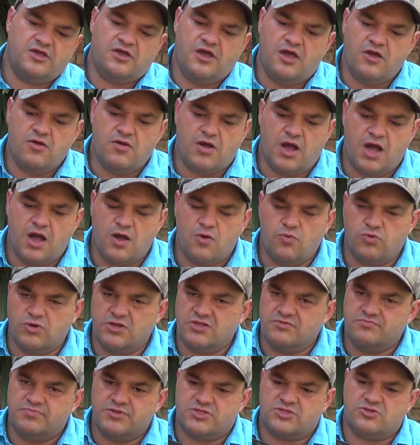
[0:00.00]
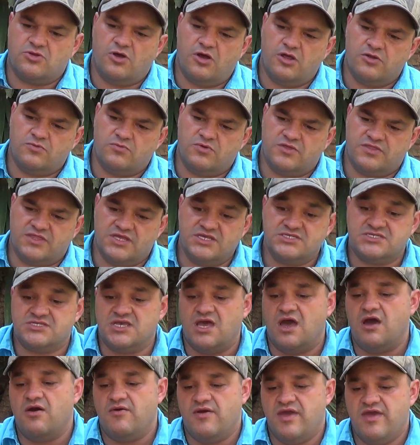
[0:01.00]
go, I wouldn't baton with this.
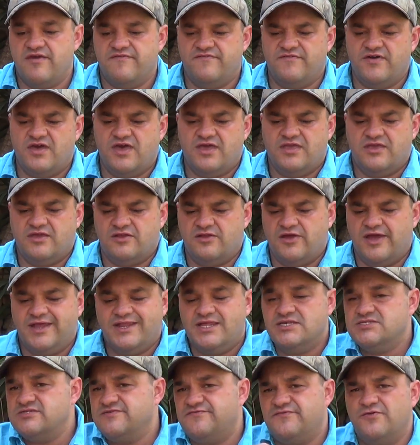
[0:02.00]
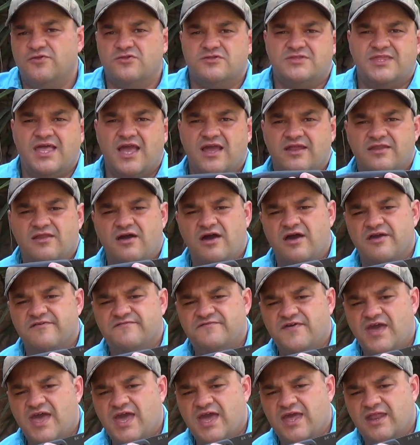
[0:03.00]
However, it is a full tang
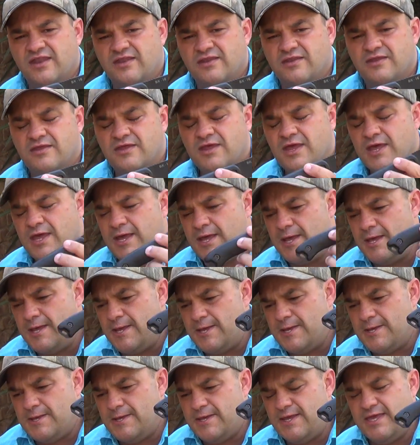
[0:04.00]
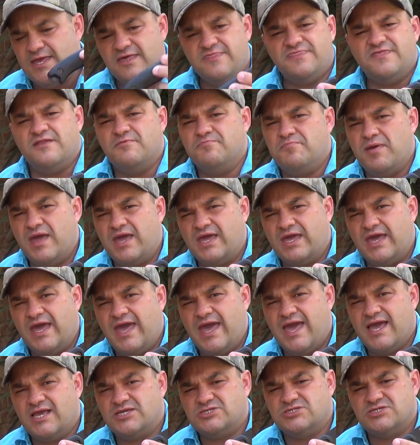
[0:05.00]
knife, and Ethan Becker
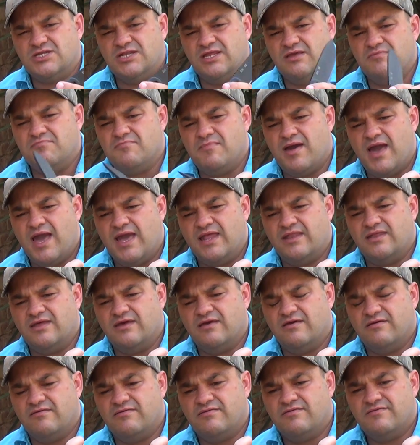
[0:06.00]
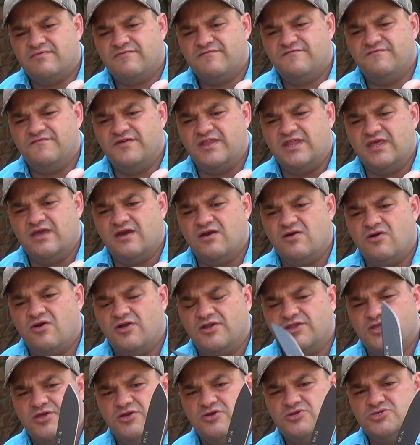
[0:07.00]
actually made a video
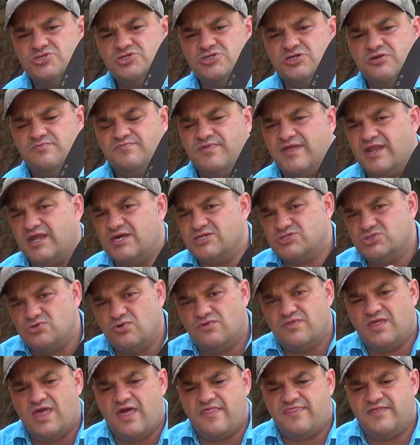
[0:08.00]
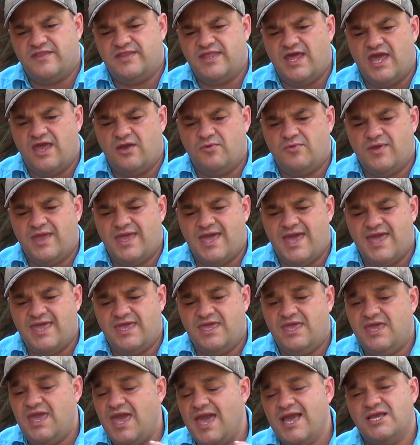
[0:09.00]
on YouTube that I saw the other day where
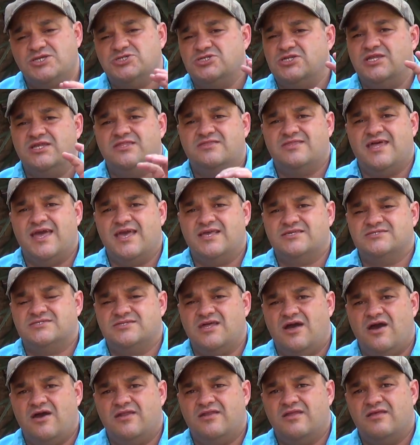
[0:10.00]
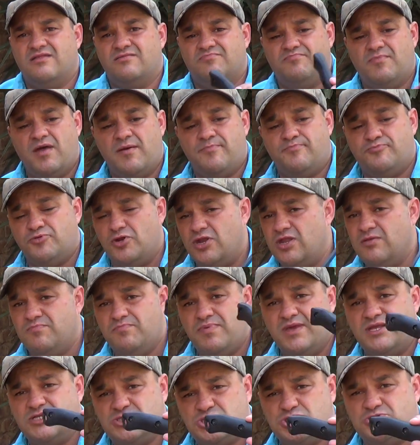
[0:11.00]
he actually takes down a pretty
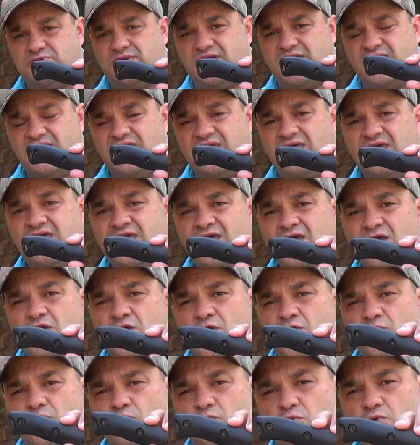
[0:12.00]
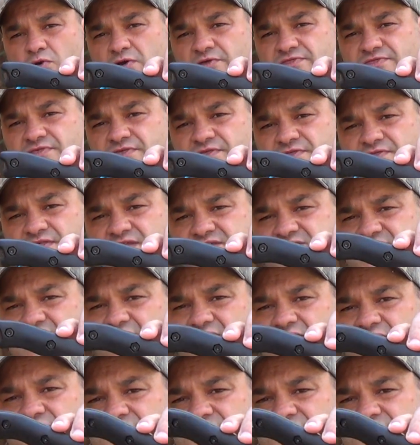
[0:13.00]
big tree with this little